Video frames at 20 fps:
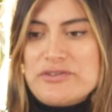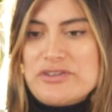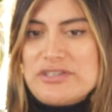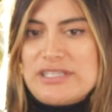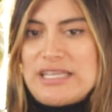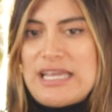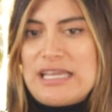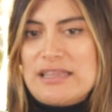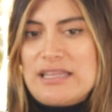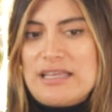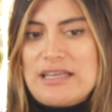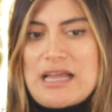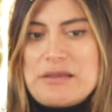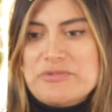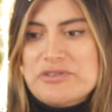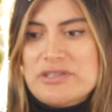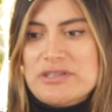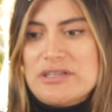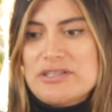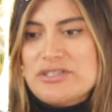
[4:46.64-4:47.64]
just saying like, I'm
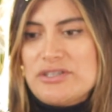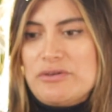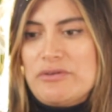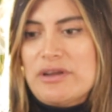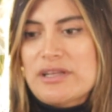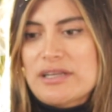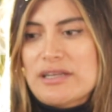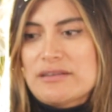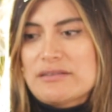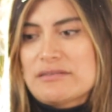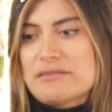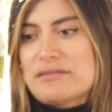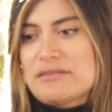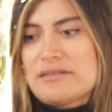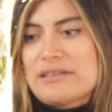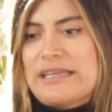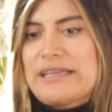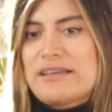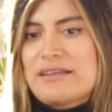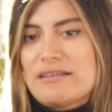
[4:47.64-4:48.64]
just gonna do it, and
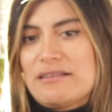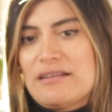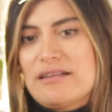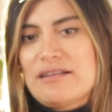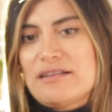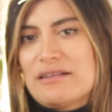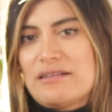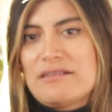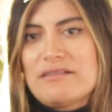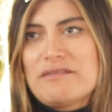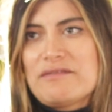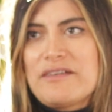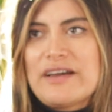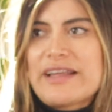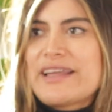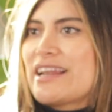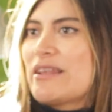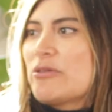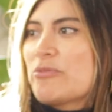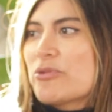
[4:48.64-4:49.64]
like,
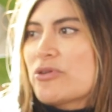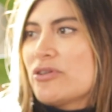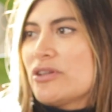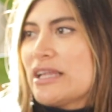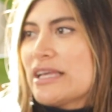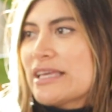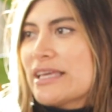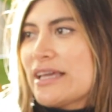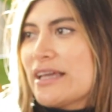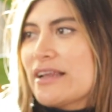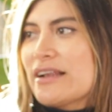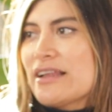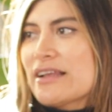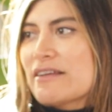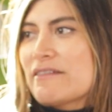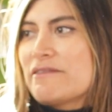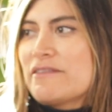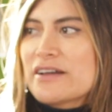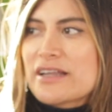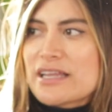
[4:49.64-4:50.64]
fuck it if people don't like it.
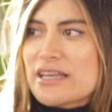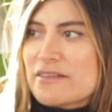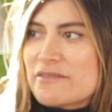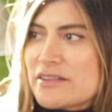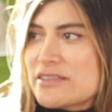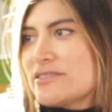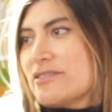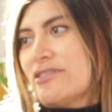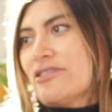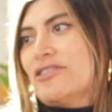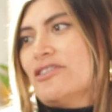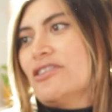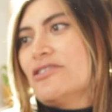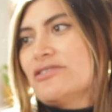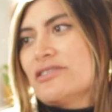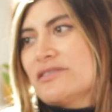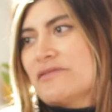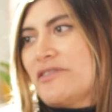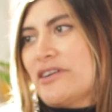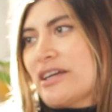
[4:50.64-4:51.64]
Like, fuck it if it's not good.
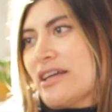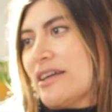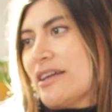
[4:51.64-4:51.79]
Just fuck